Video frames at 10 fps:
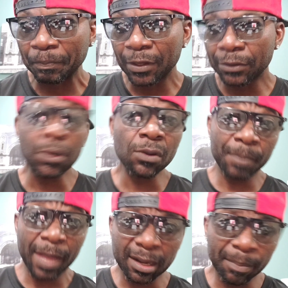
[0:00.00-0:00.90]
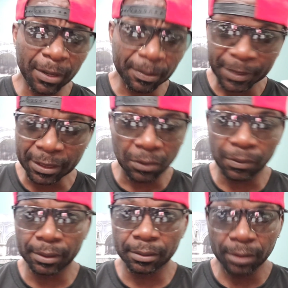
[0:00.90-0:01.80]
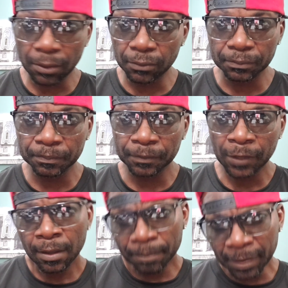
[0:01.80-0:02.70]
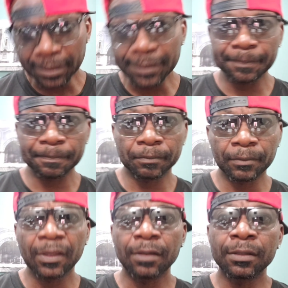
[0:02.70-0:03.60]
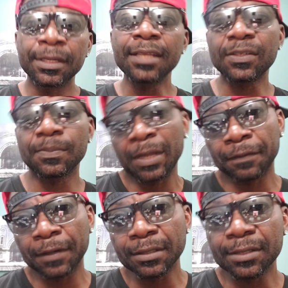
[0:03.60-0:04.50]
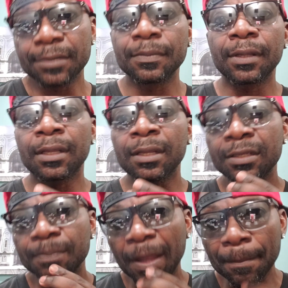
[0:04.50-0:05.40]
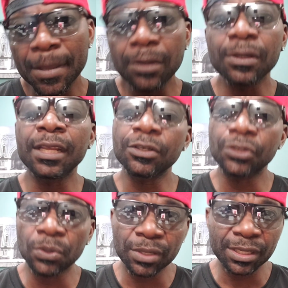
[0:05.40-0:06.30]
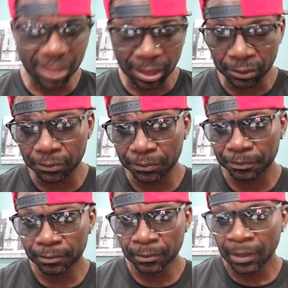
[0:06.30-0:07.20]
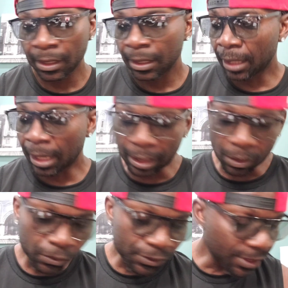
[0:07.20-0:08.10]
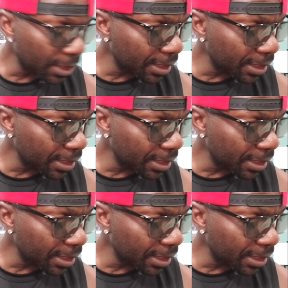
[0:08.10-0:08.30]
talk bad about Bitcoin. No. But this, my friends, is my Millionaire Journey channel. And I will say it